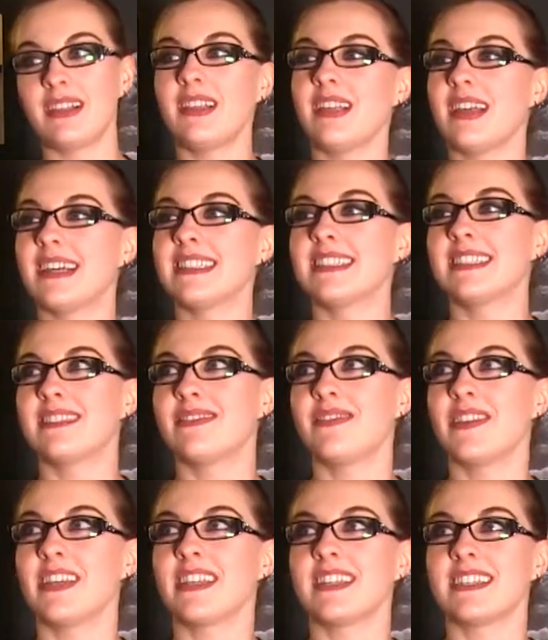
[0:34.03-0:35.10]
Lots of
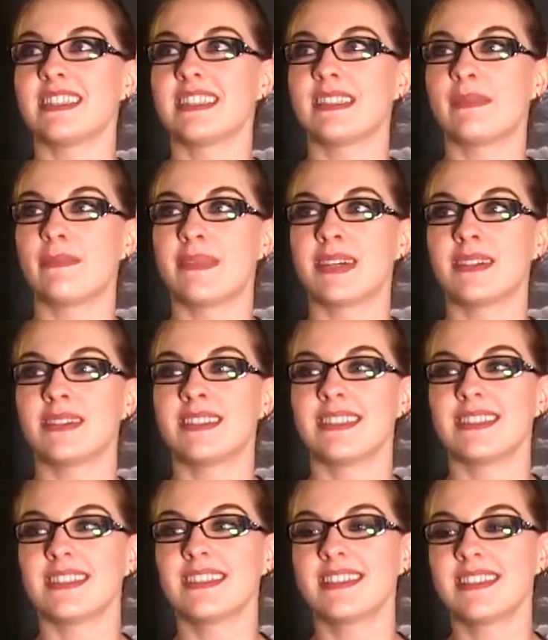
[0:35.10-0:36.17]
feelings about
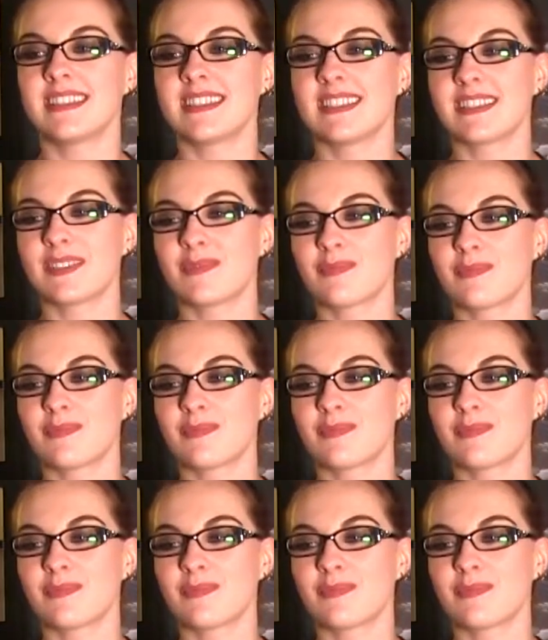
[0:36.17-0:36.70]
this.